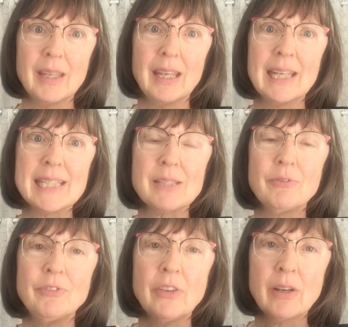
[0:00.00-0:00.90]
It's
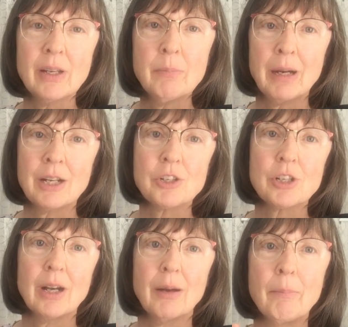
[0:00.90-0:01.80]
very much
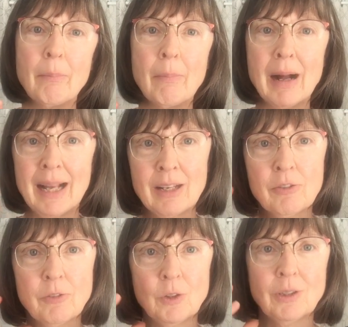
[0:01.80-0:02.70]
a
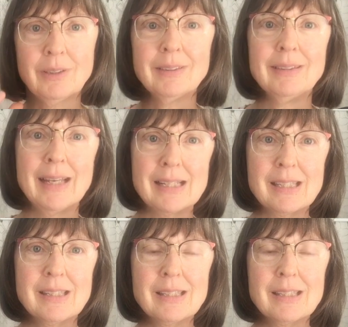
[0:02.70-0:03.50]
mindfulness.